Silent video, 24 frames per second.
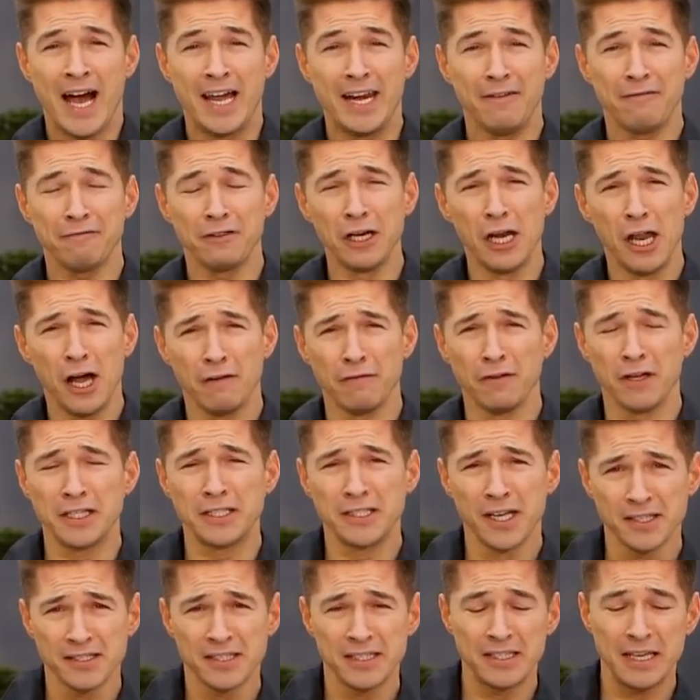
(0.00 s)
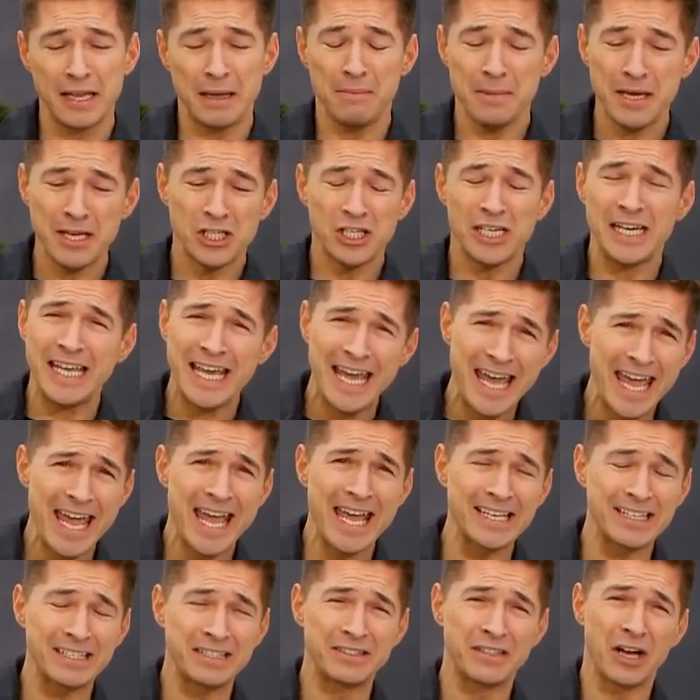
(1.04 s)
and if the lava doesn't immediately
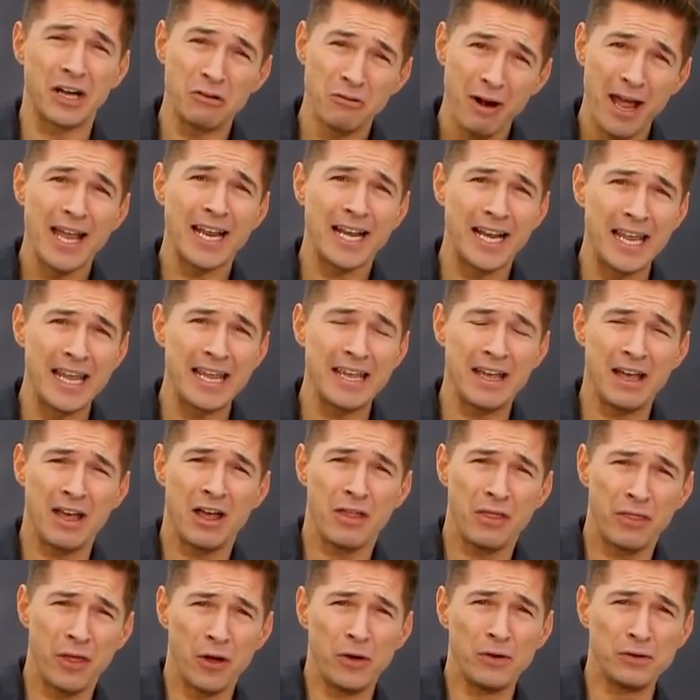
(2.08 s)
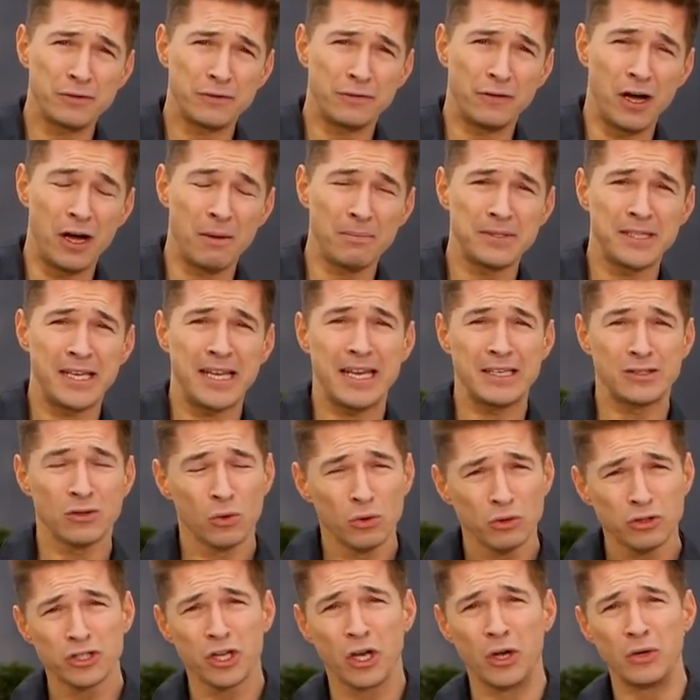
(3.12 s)
hit directly those farms, it is
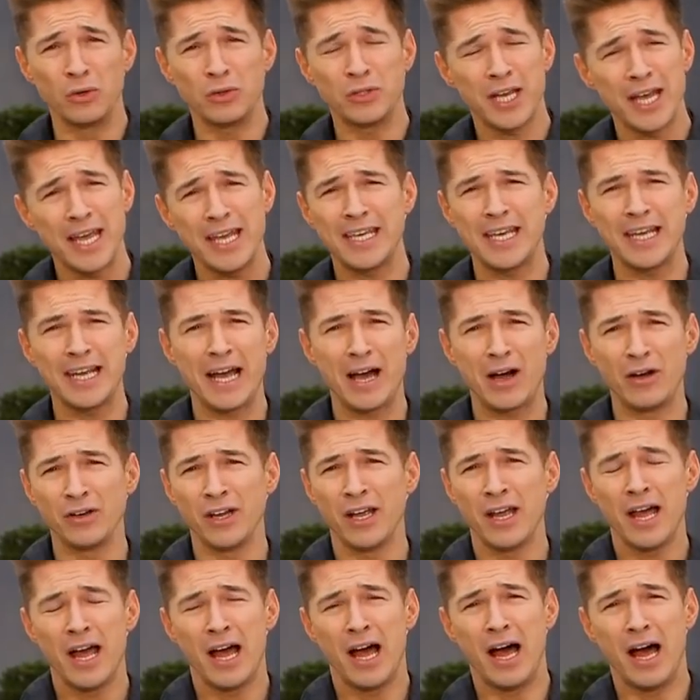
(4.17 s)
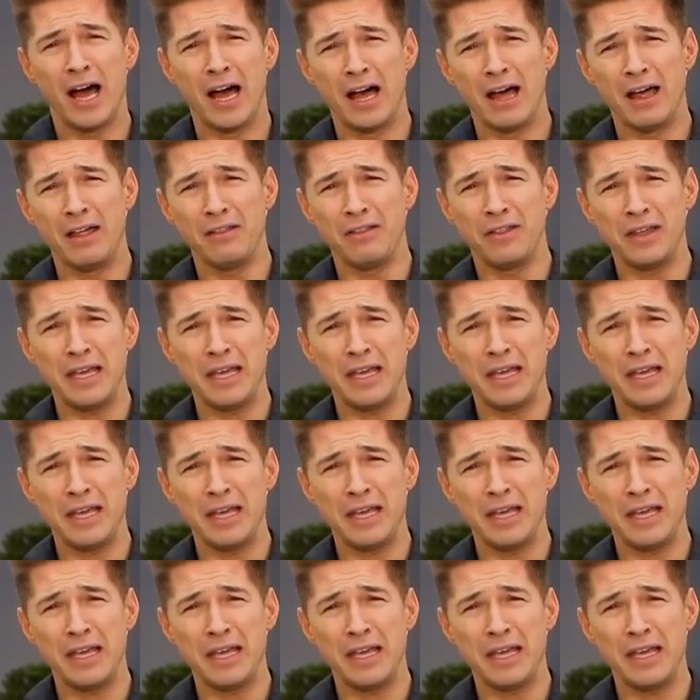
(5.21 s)
also taking out uh,